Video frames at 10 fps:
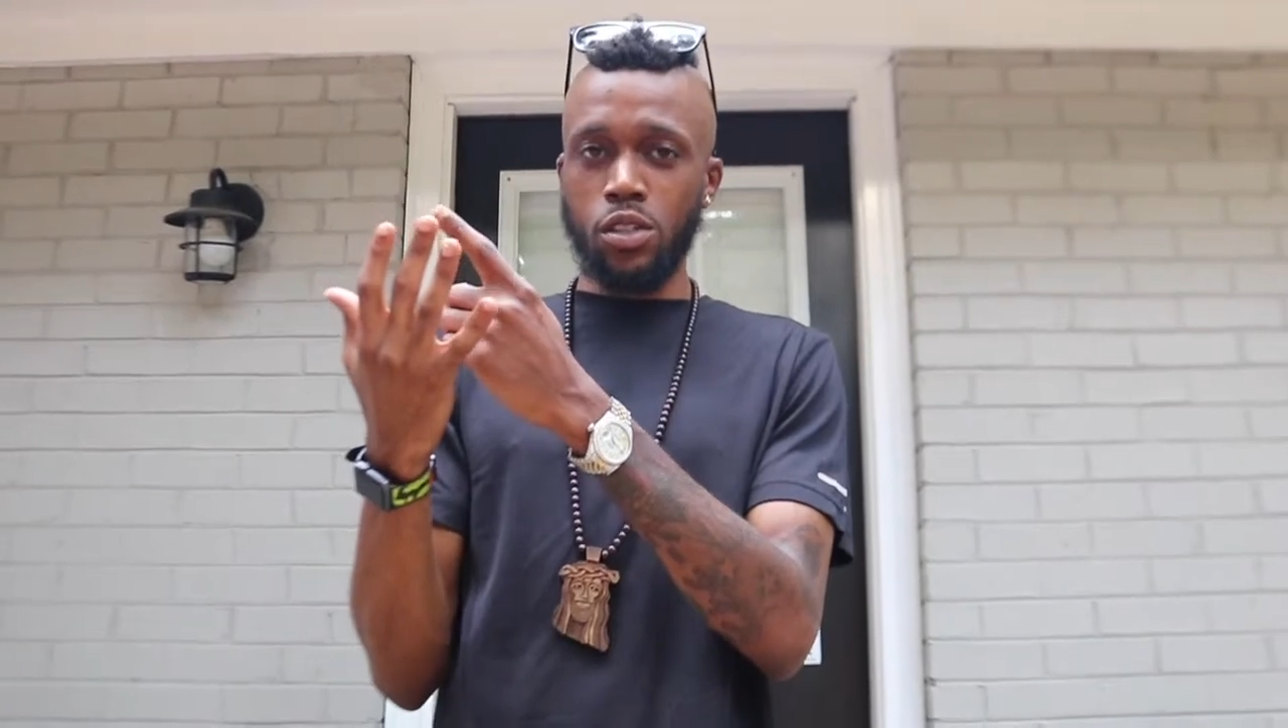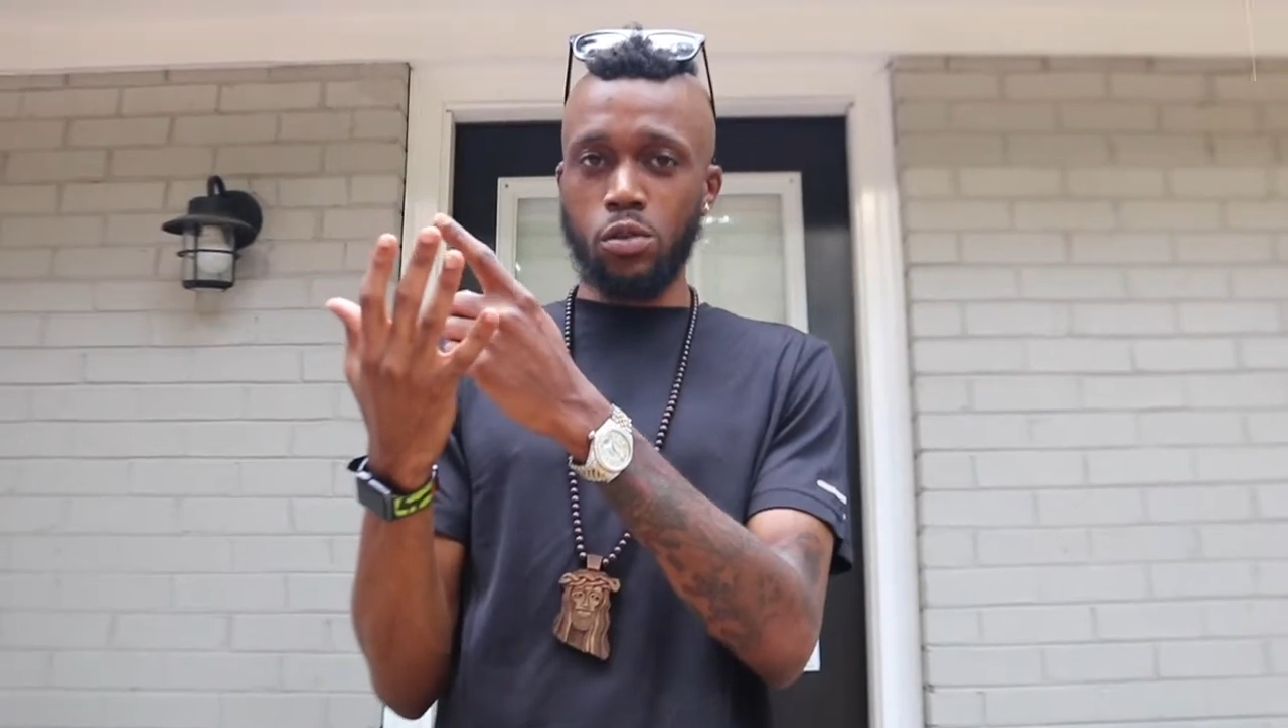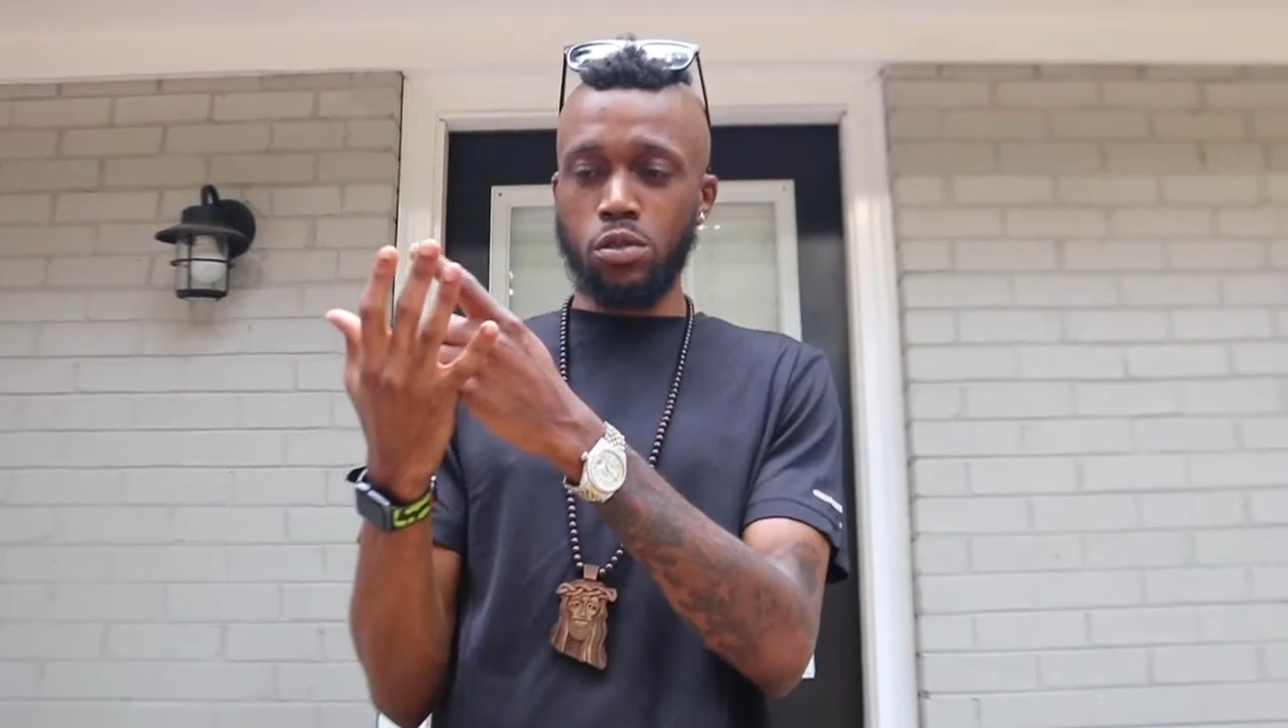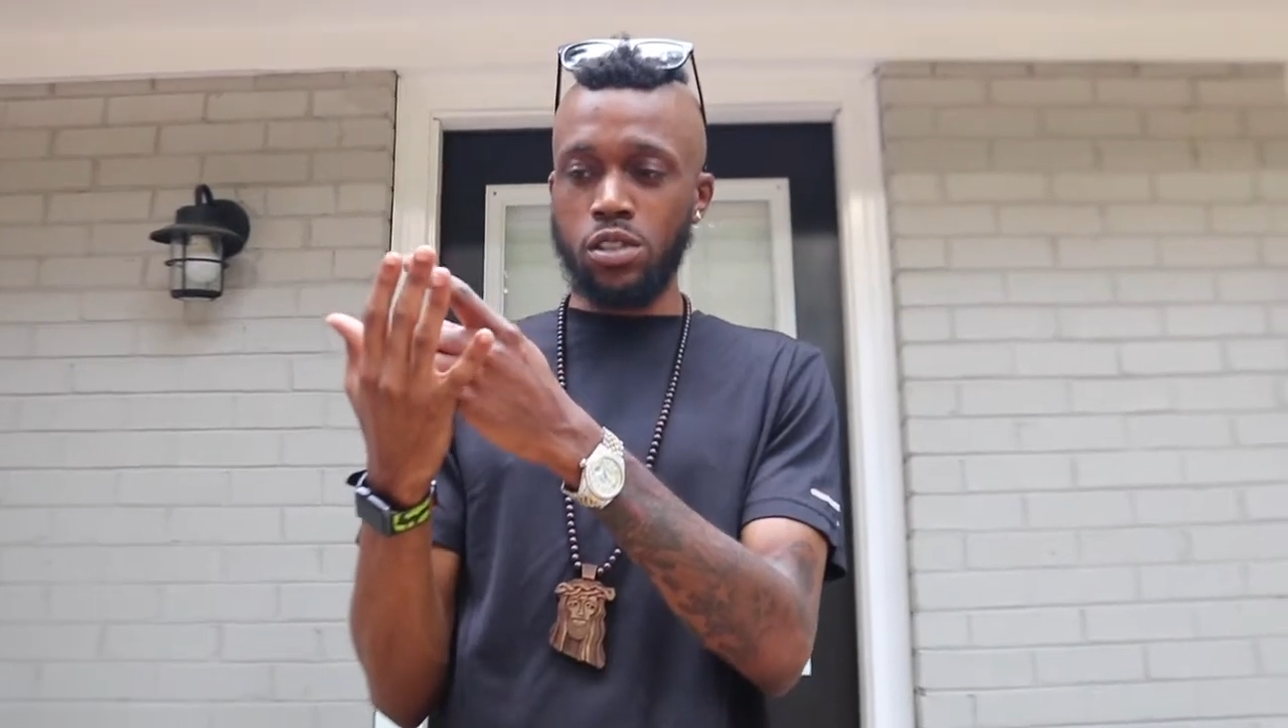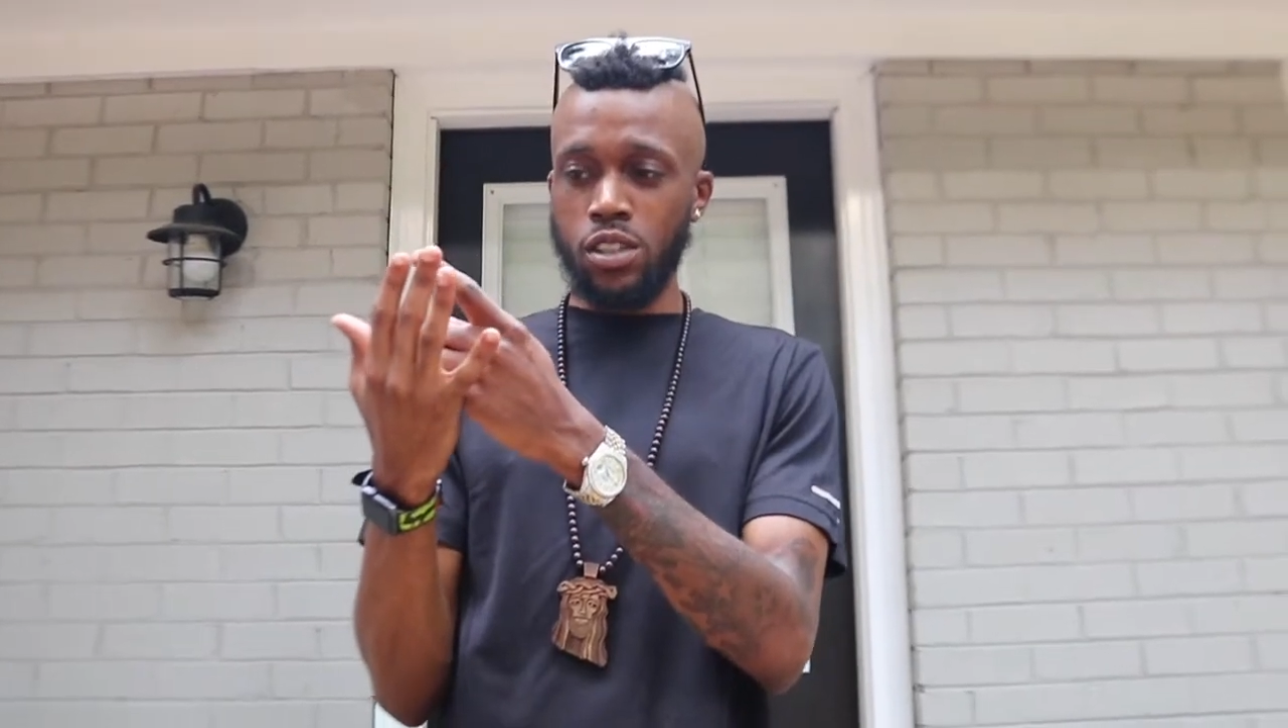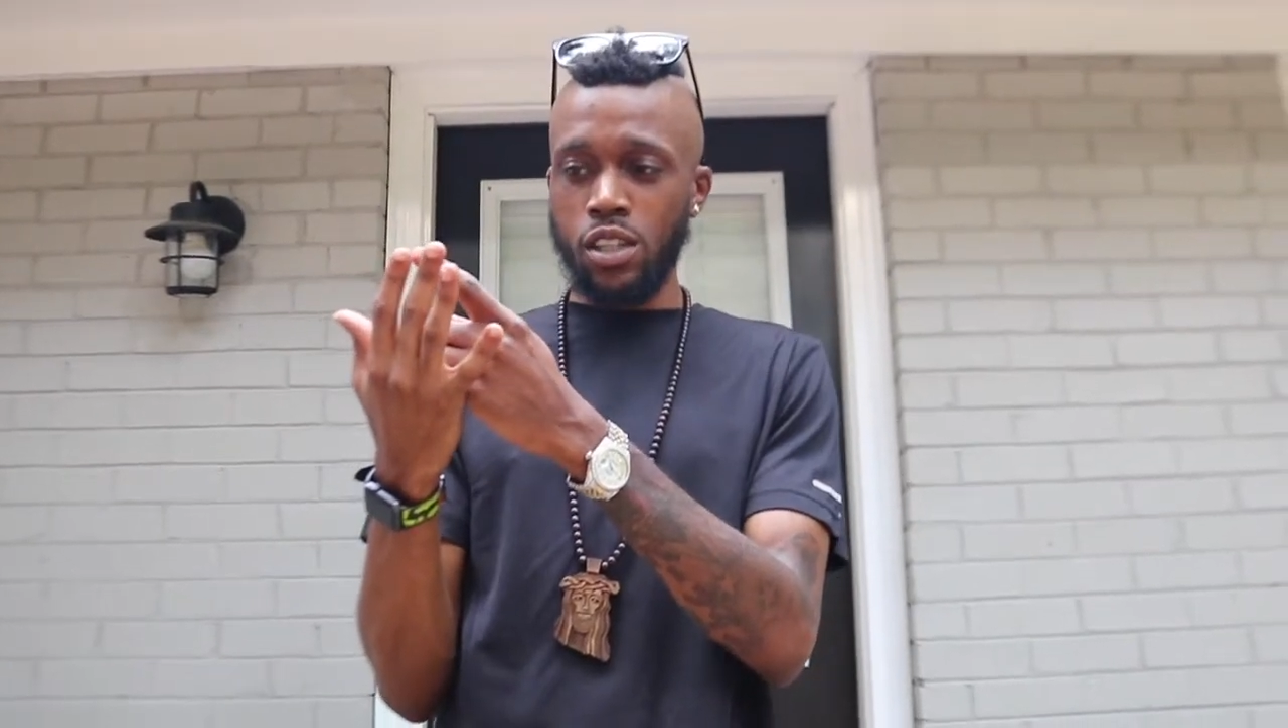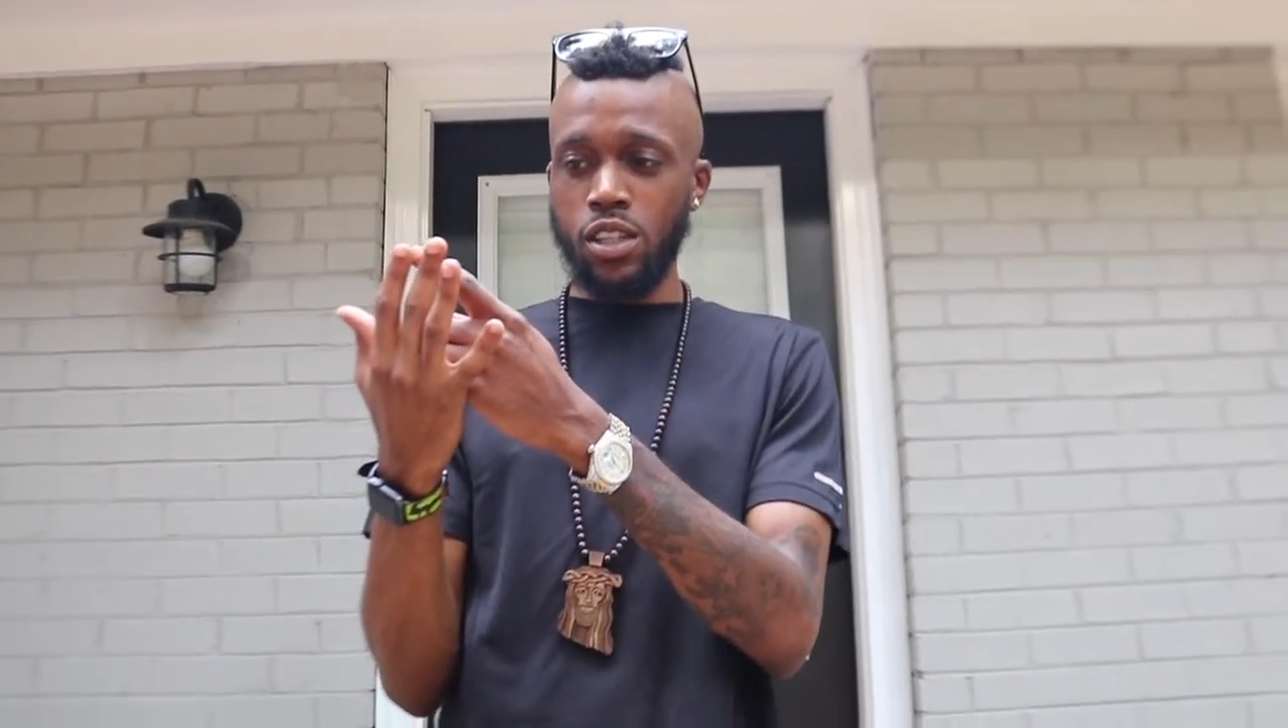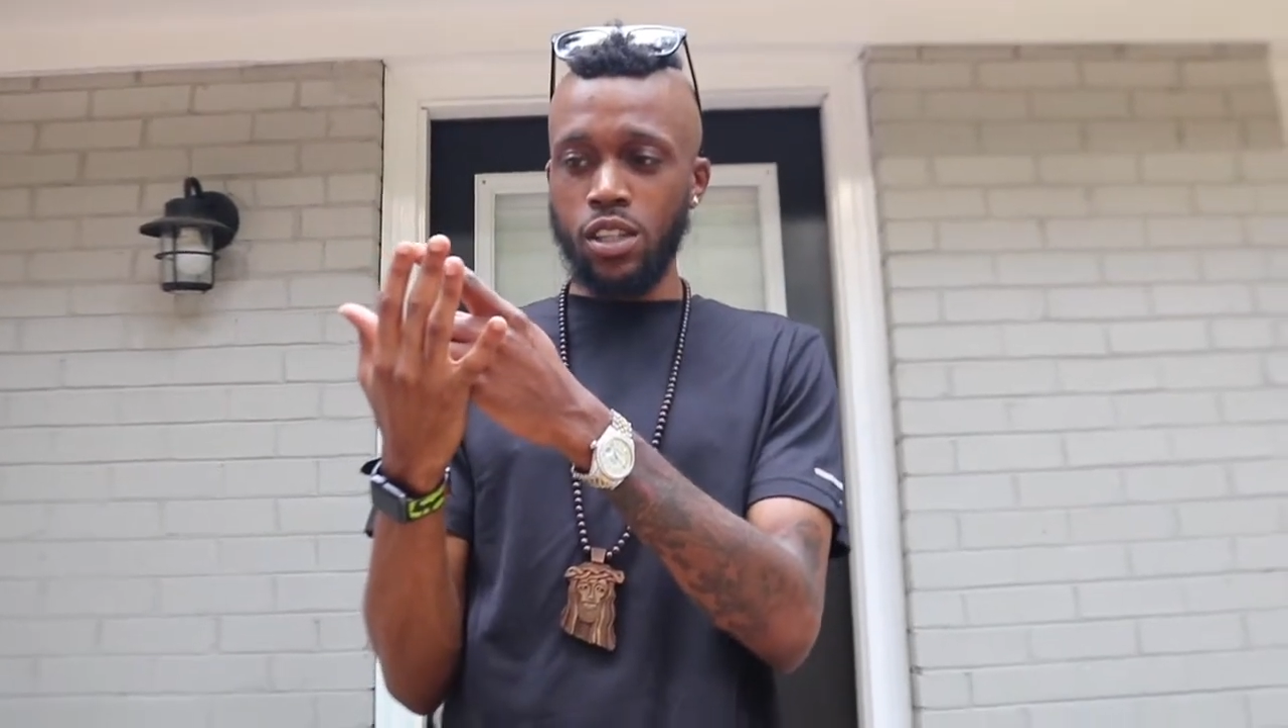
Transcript: you see